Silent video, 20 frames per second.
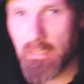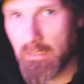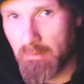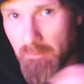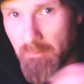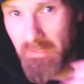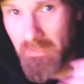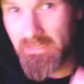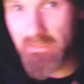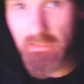
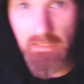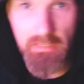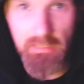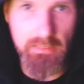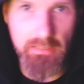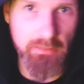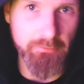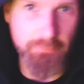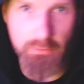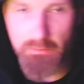Basically, in
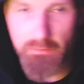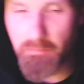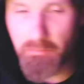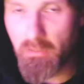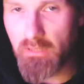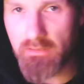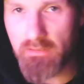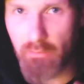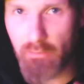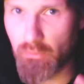the first
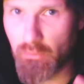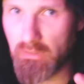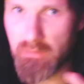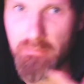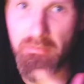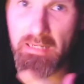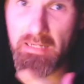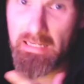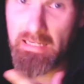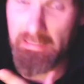part, I will
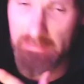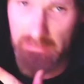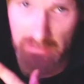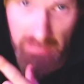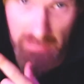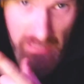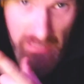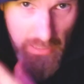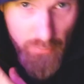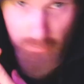explain
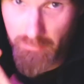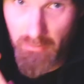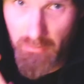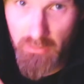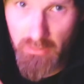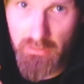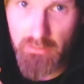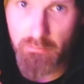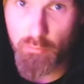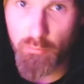how the
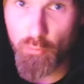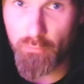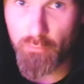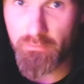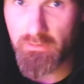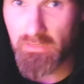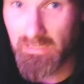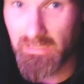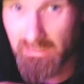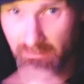market
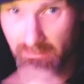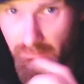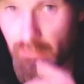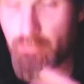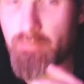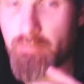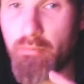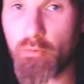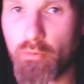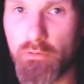moves. It's very
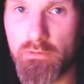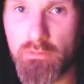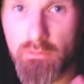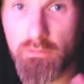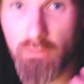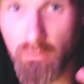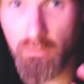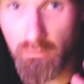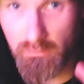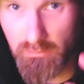important
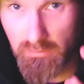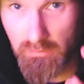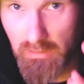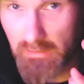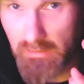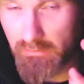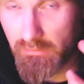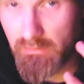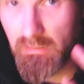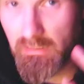on
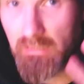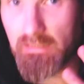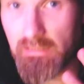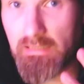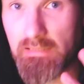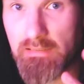understanding